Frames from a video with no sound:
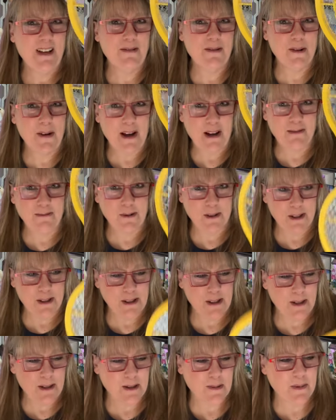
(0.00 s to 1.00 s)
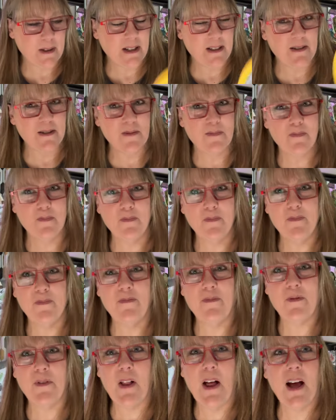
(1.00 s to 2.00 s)
if you have one of these because
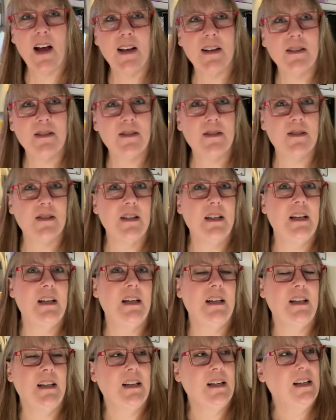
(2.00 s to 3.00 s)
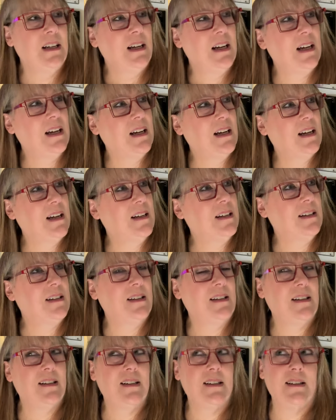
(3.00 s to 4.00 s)
flies, uh,
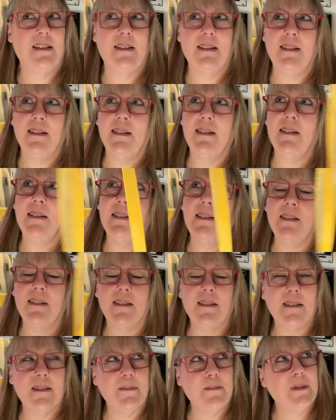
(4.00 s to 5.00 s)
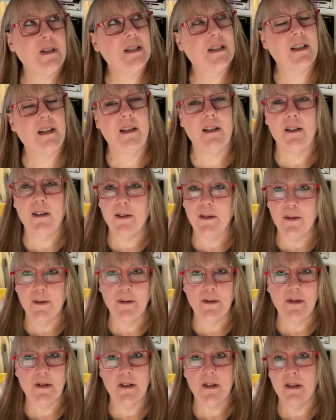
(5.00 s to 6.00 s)

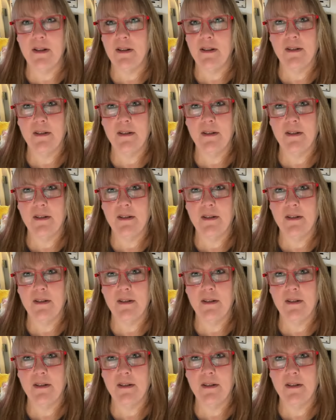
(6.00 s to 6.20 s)
mosquitoes,